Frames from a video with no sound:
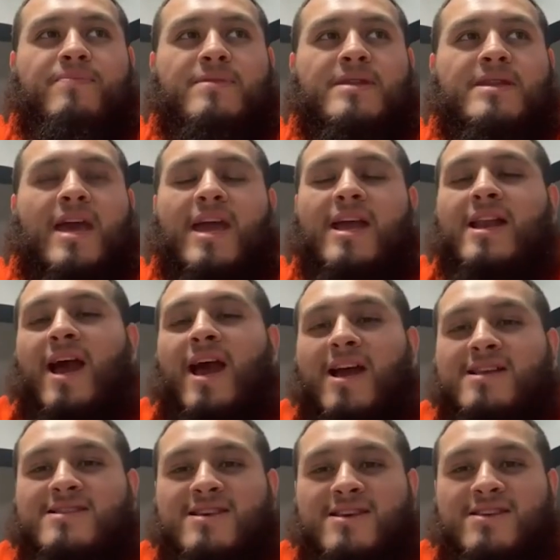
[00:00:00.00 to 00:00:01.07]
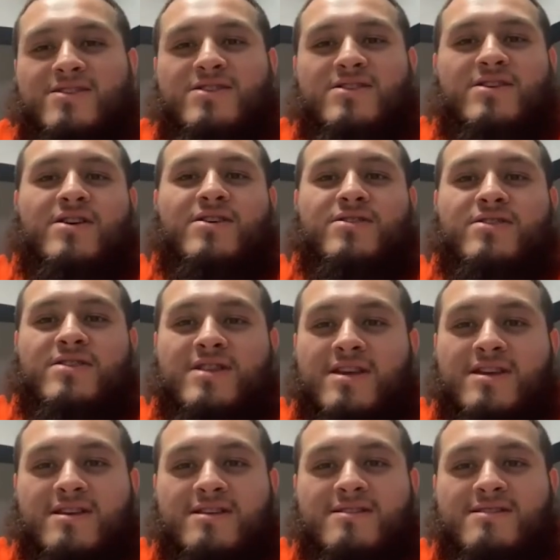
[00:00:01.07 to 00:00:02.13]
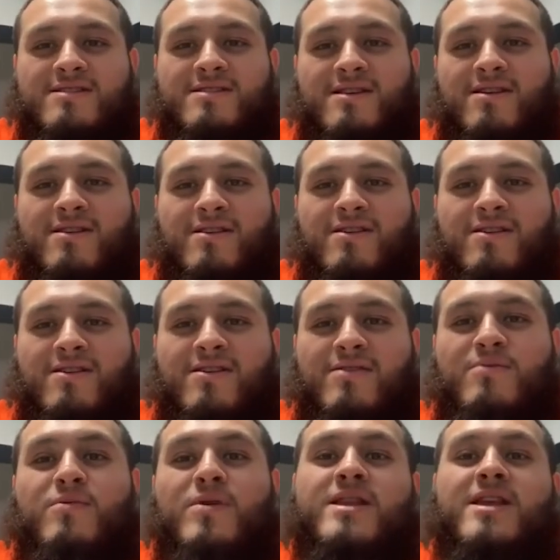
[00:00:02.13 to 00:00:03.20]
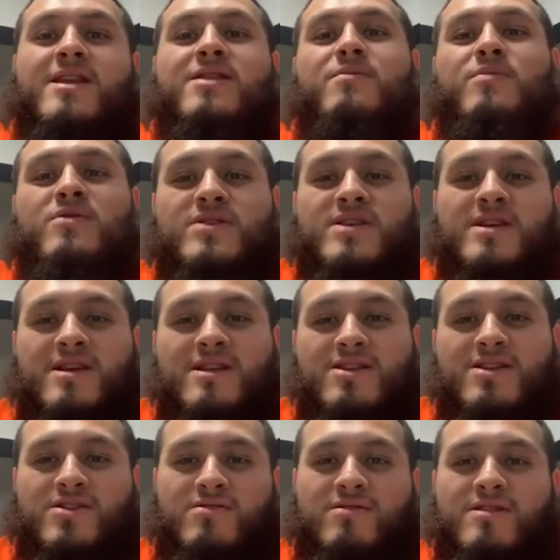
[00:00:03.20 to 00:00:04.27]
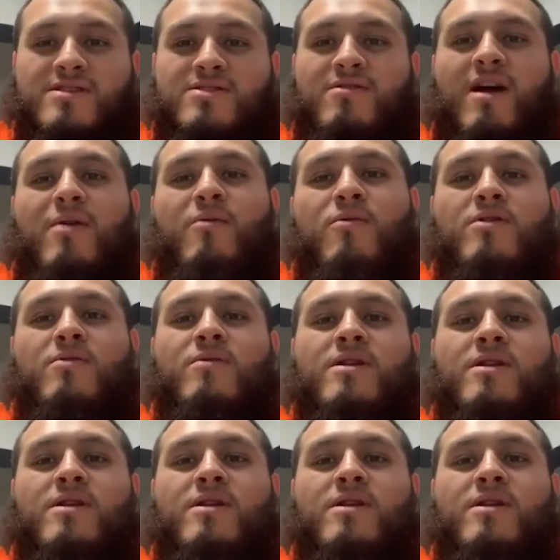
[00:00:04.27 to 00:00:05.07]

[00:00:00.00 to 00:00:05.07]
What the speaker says: gain access to other things within the music industry. So I work with a